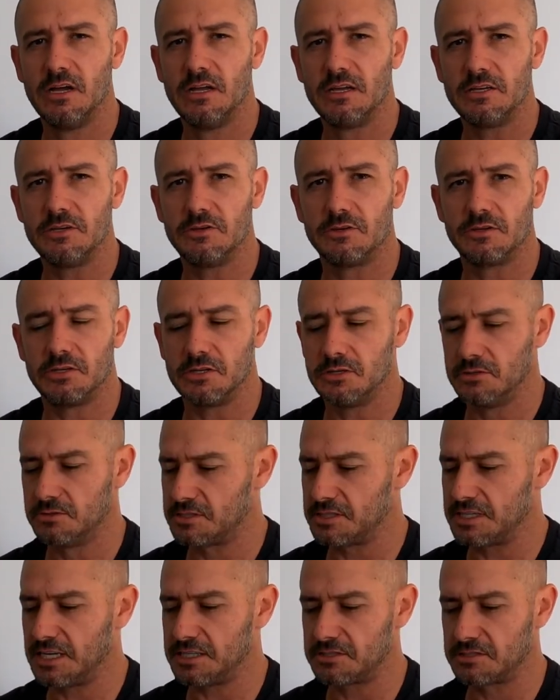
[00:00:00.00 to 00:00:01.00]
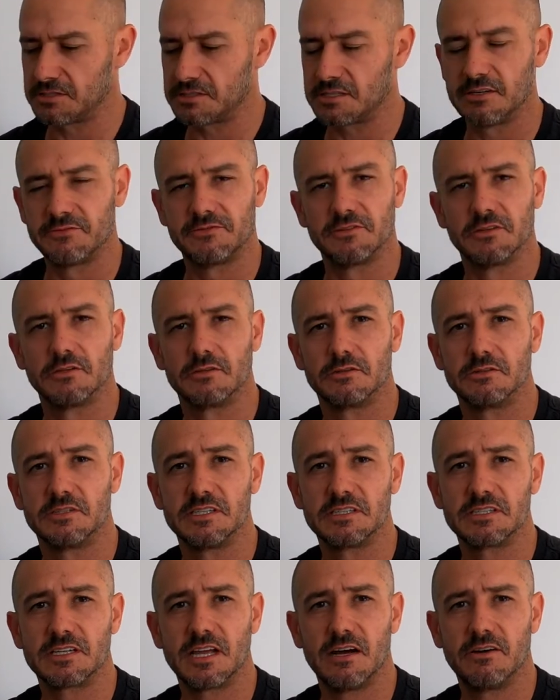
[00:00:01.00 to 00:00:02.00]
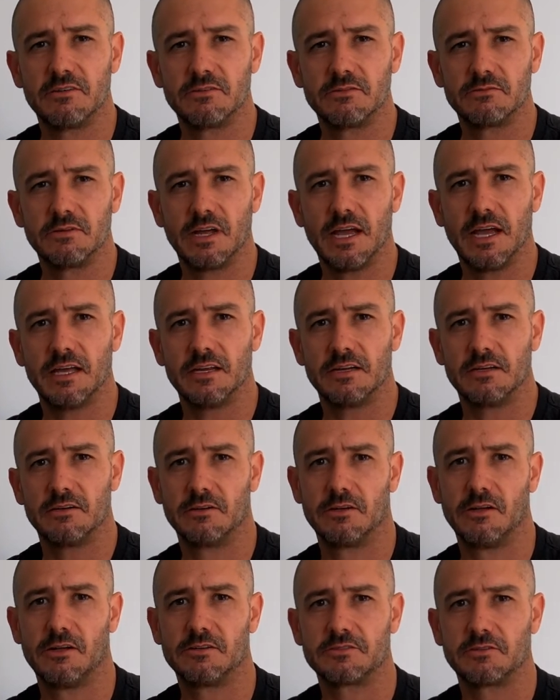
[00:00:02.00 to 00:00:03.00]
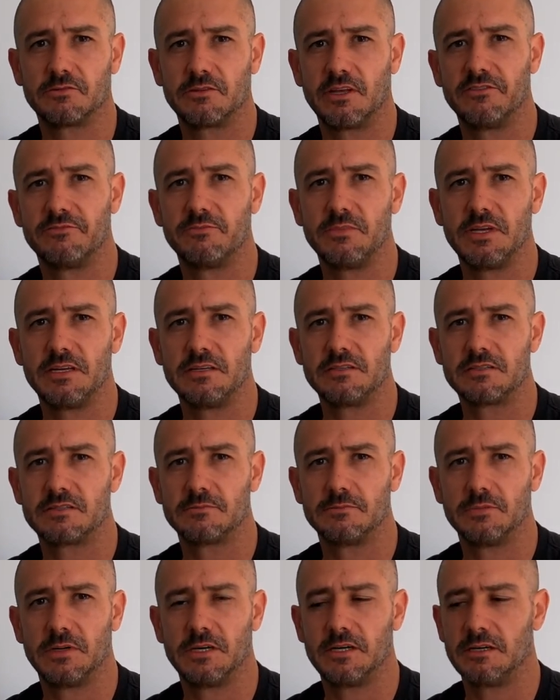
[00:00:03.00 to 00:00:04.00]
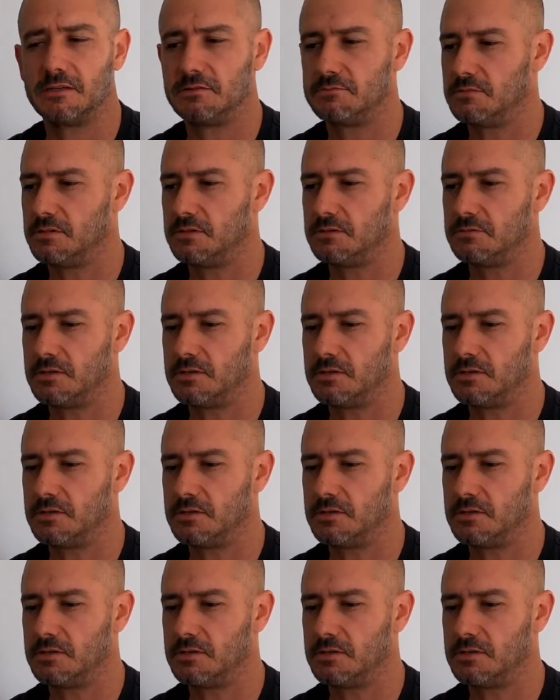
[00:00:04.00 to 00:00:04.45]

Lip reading: you can use to get yourself a little discount, and it'll also give me some